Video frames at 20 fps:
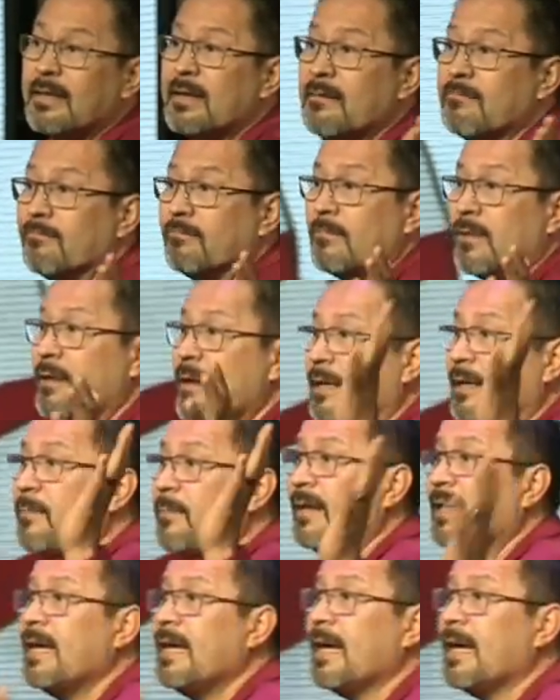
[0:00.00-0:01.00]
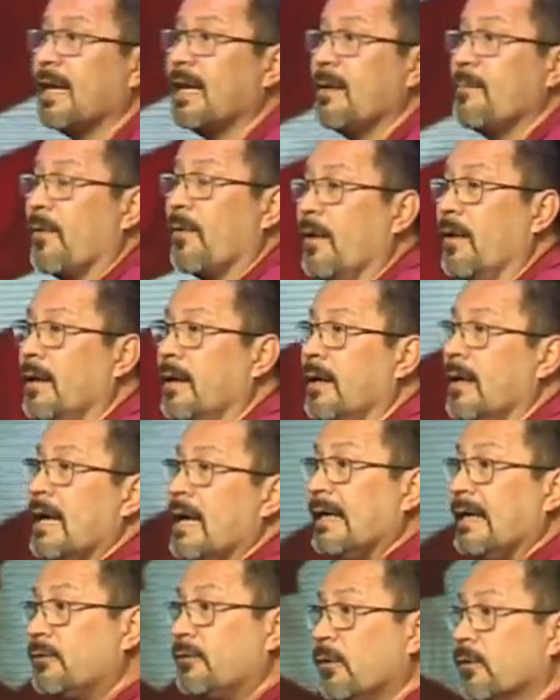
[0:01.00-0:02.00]
it. You're not going to be king anymore.
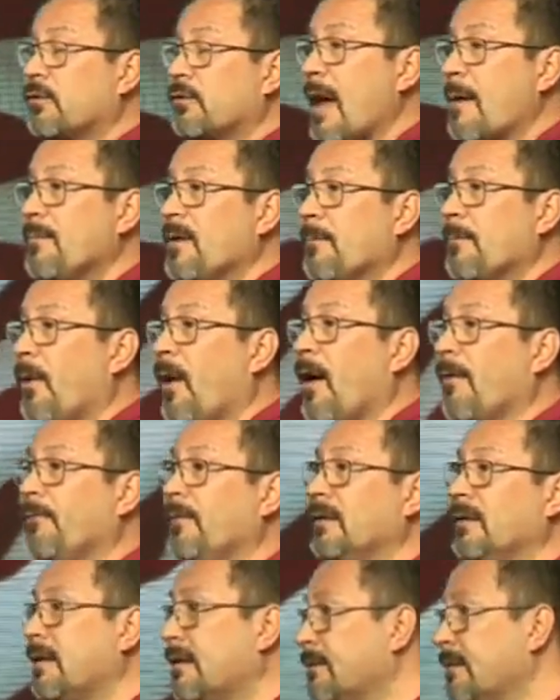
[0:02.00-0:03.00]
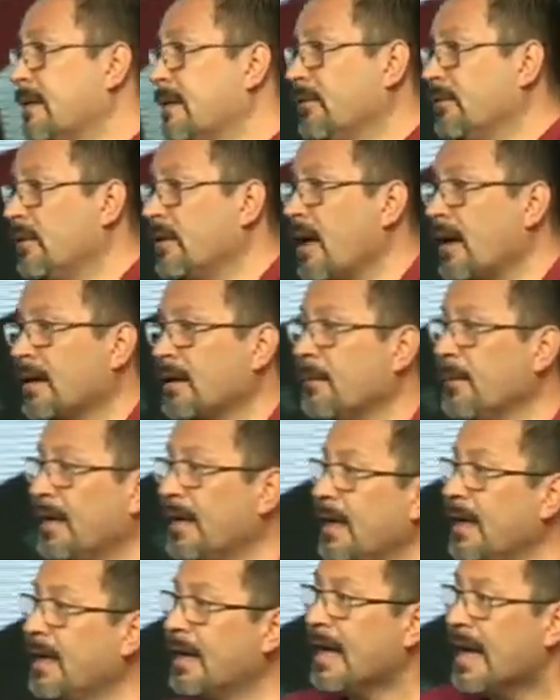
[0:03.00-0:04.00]
And he told Samuel the prophet, That's it, you're not going to be
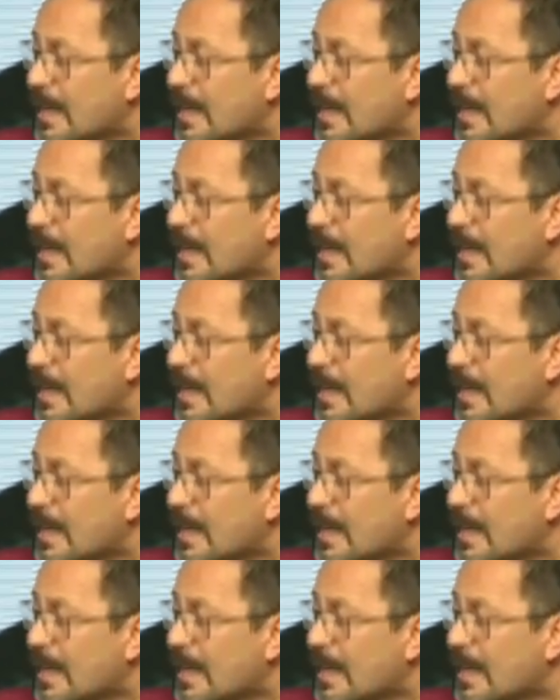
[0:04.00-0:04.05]
king.